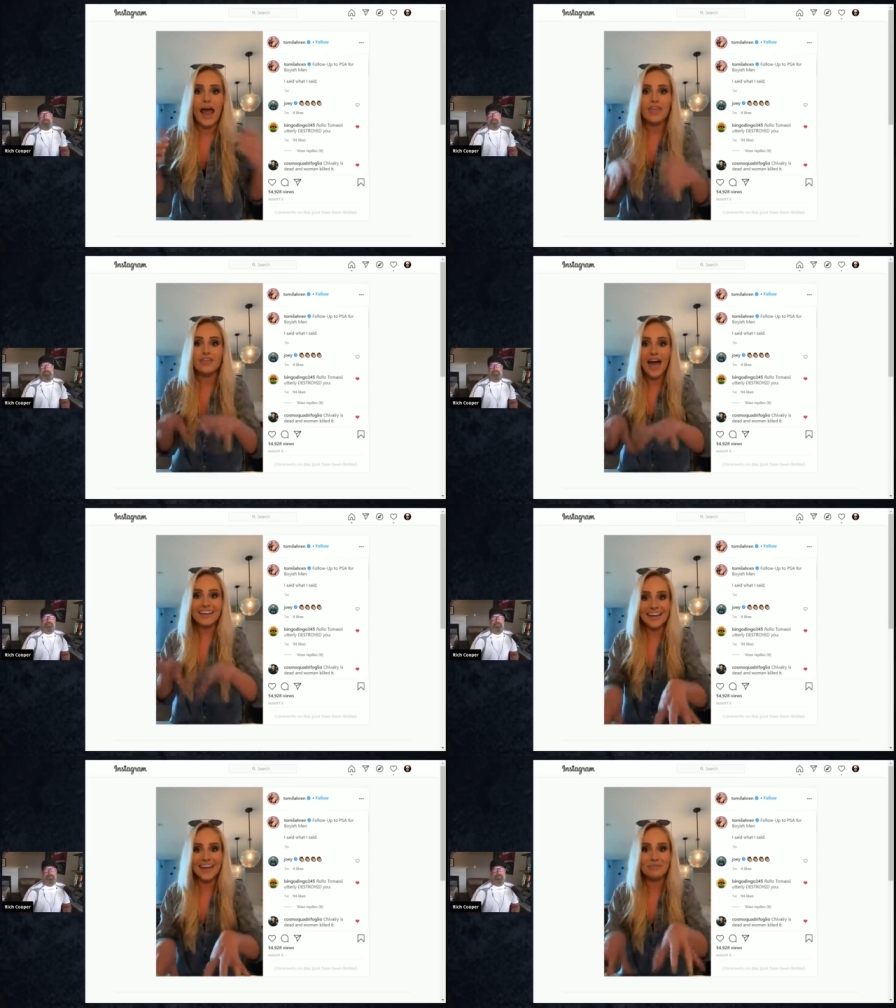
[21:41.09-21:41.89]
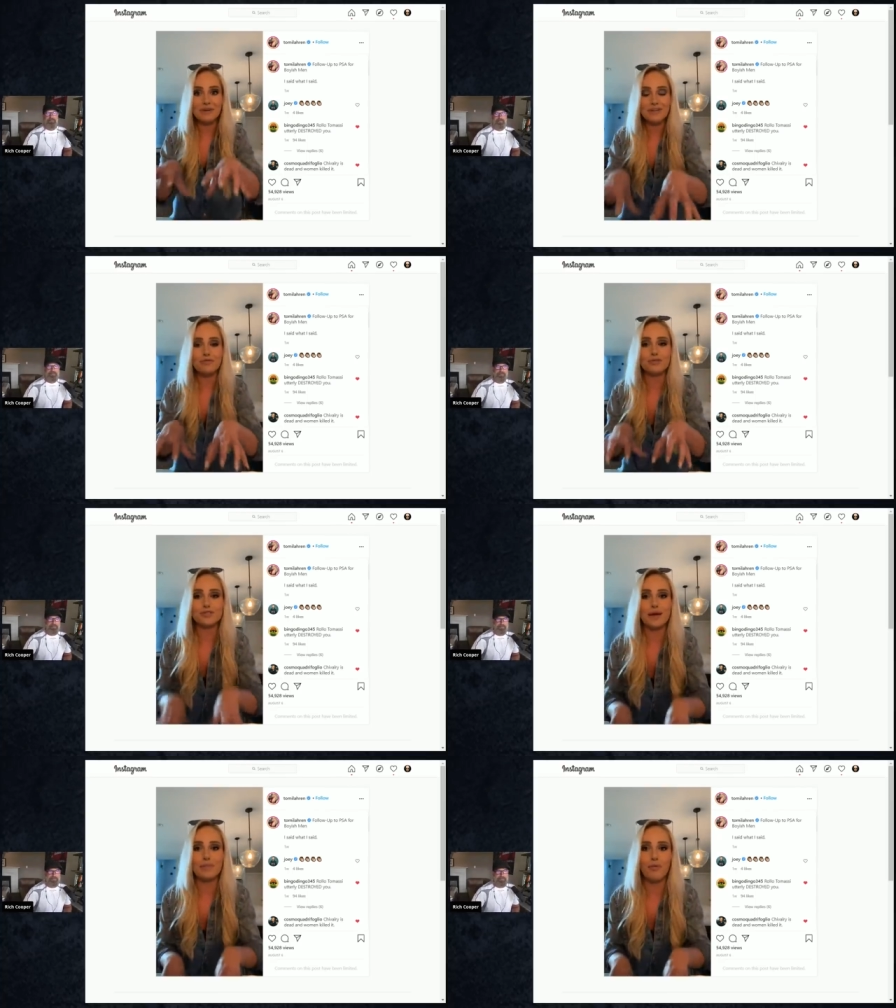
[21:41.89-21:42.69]
And that, again,
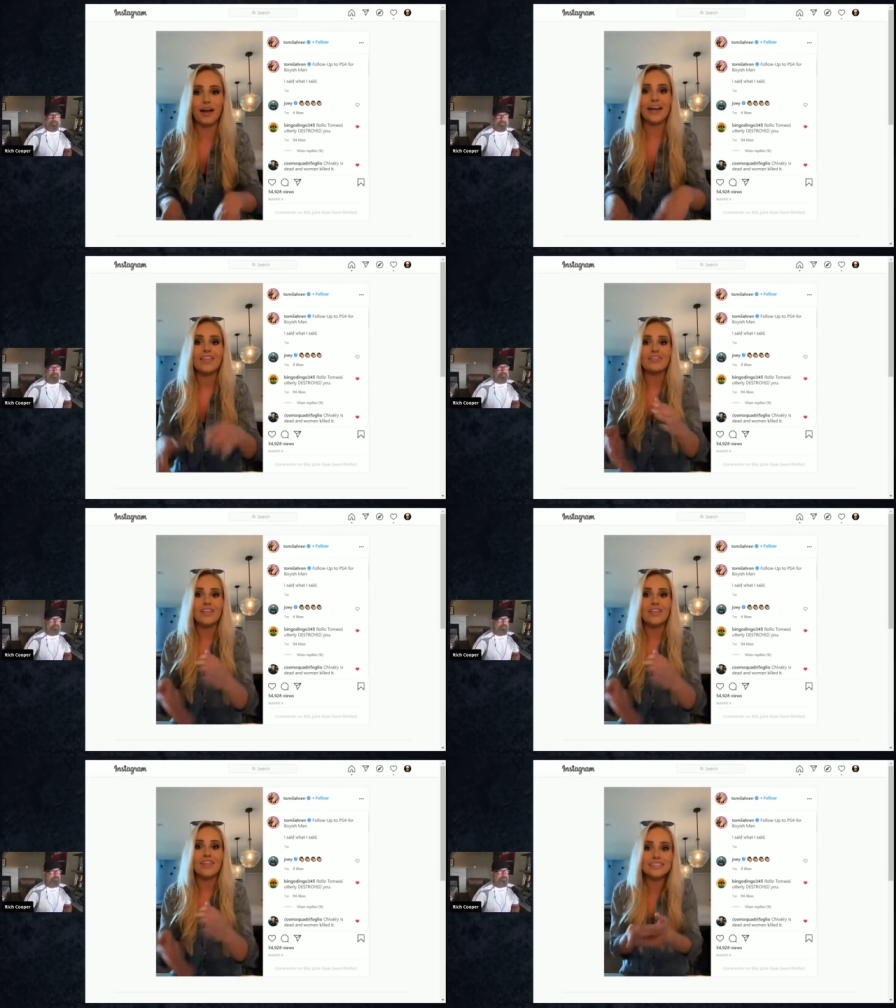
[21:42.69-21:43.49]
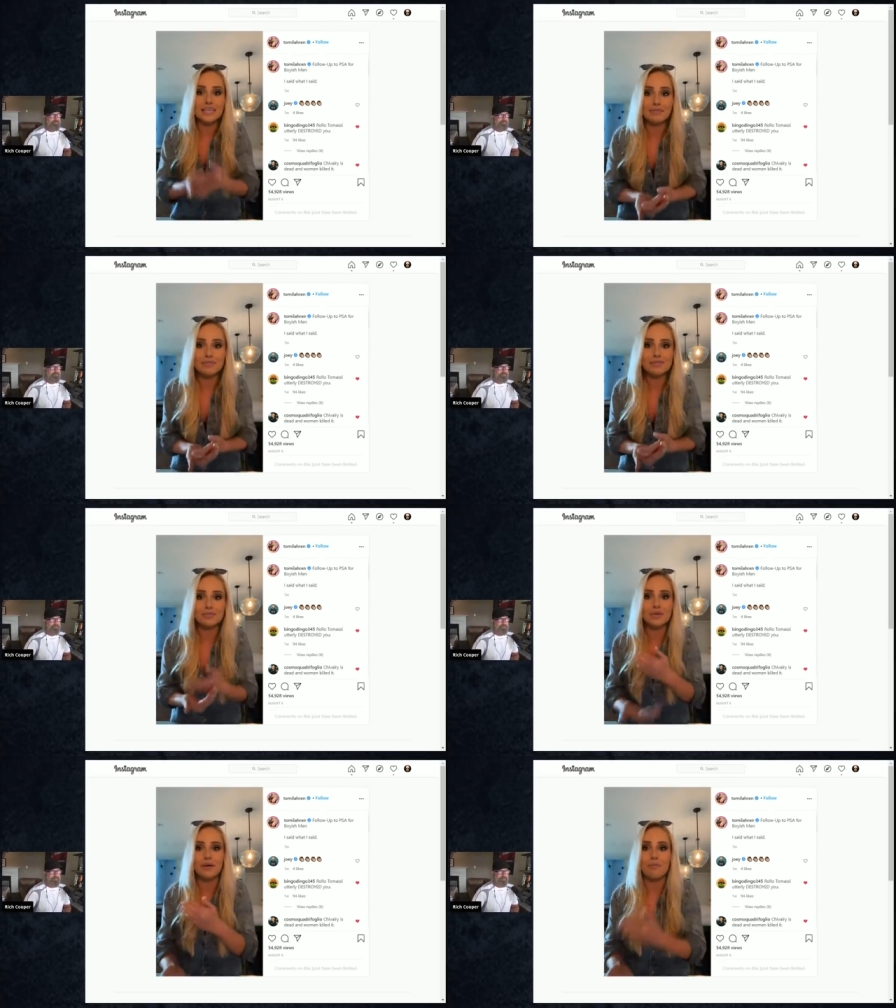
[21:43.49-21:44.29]
reinforces my point. That is the
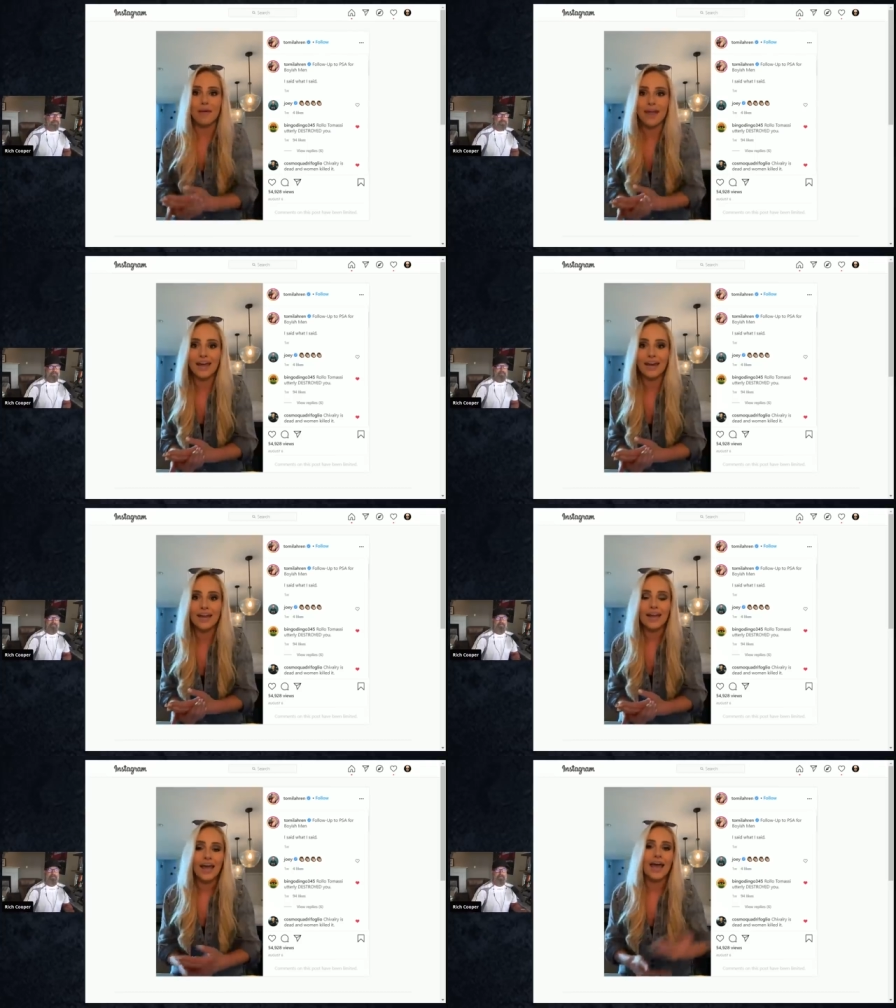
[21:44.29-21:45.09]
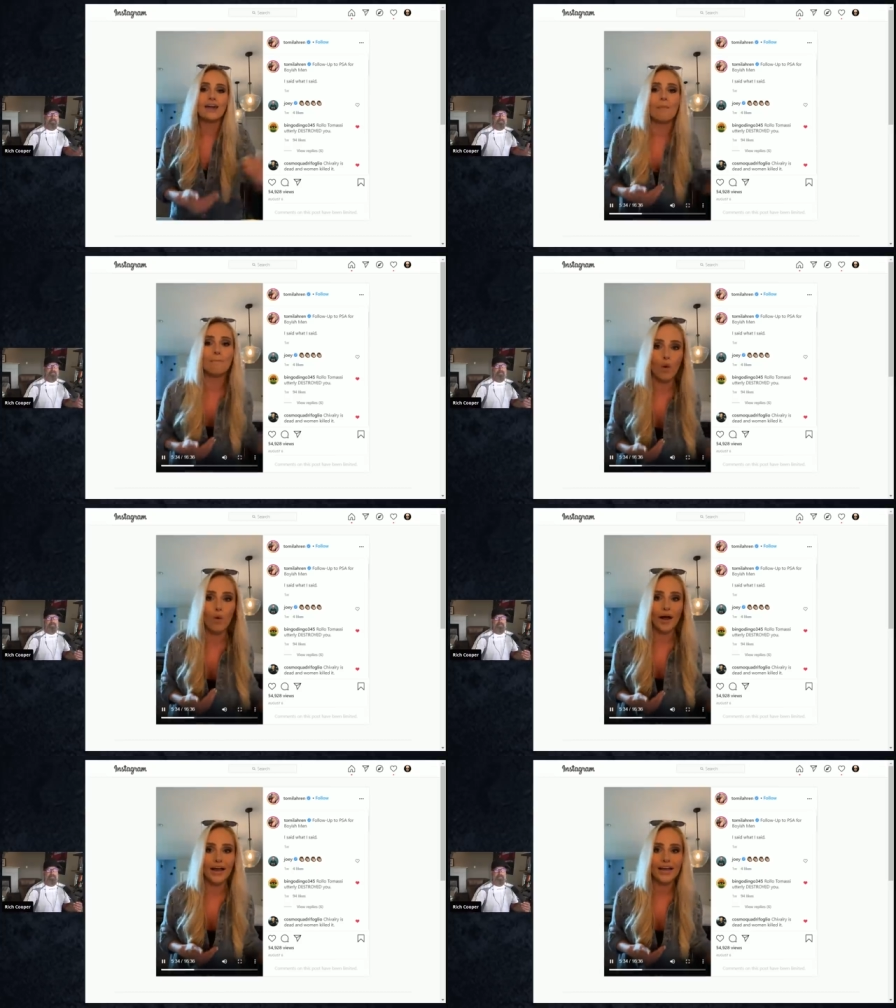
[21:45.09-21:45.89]
difference between a man and a
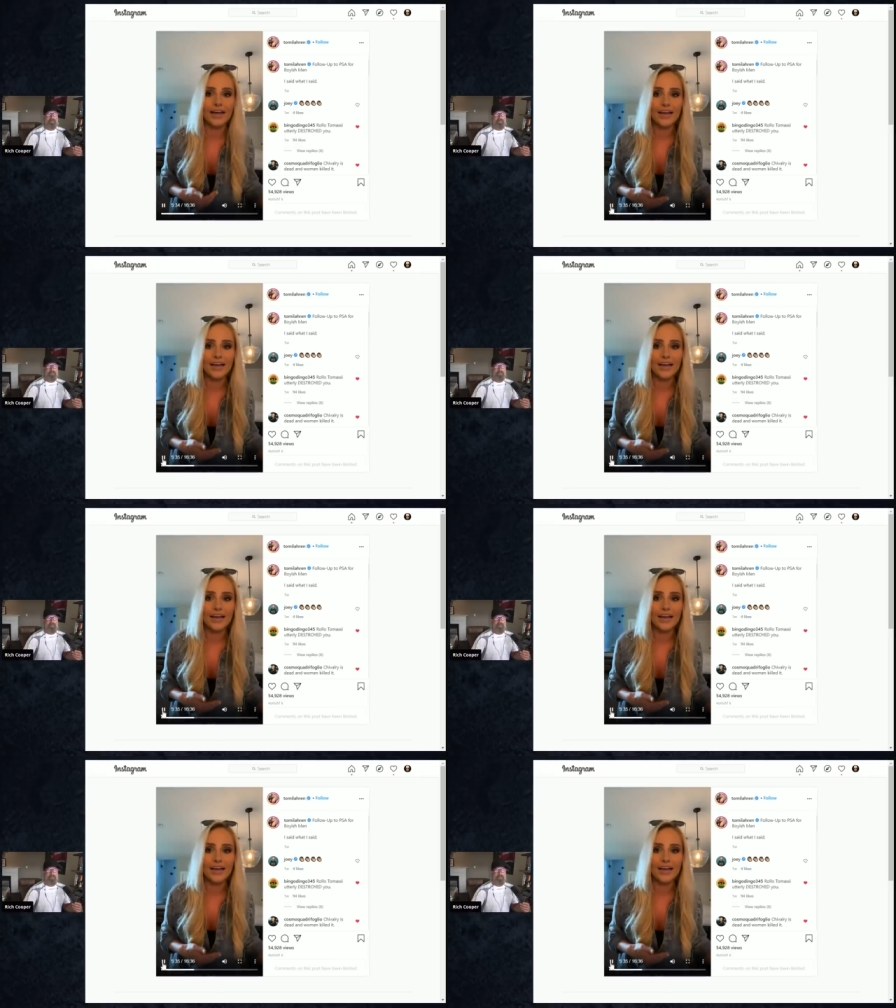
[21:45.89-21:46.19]
boy.